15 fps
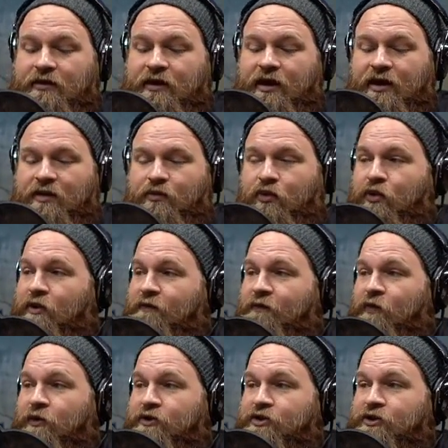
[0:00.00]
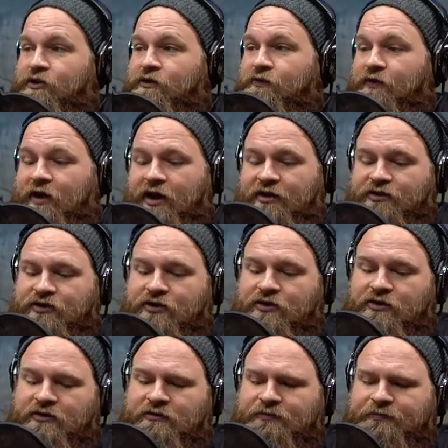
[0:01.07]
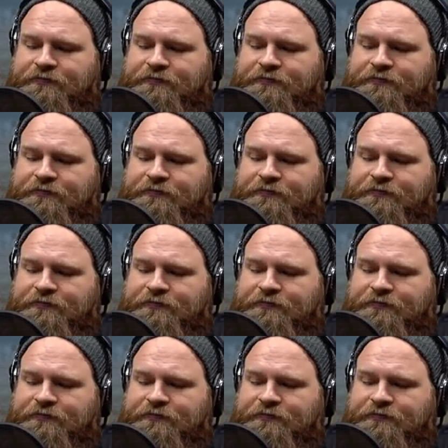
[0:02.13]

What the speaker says: and 0.42 for the external.